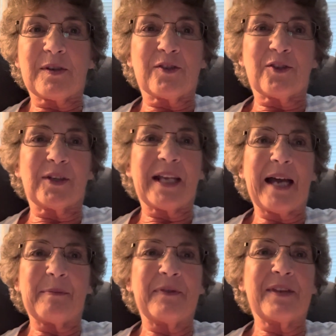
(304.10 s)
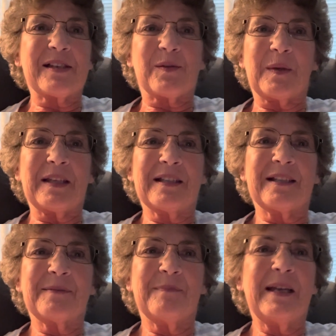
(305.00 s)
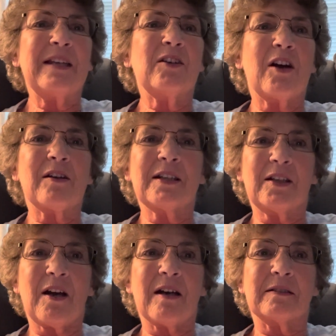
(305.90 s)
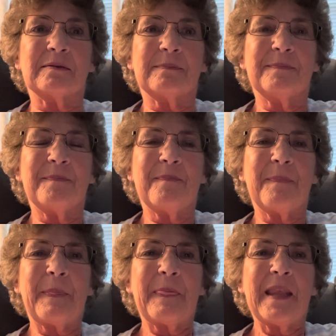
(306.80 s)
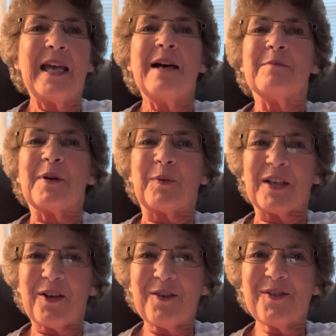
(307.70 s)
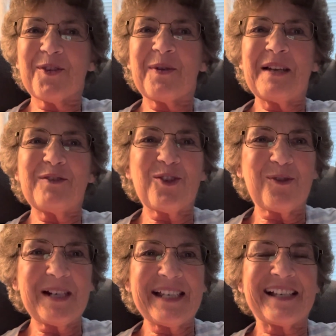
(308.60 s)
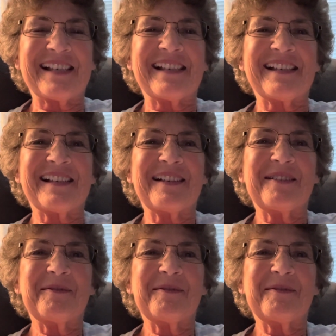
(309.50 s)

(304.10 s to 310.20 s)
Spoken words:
is going to happen this week? And on and on. But we also have choices.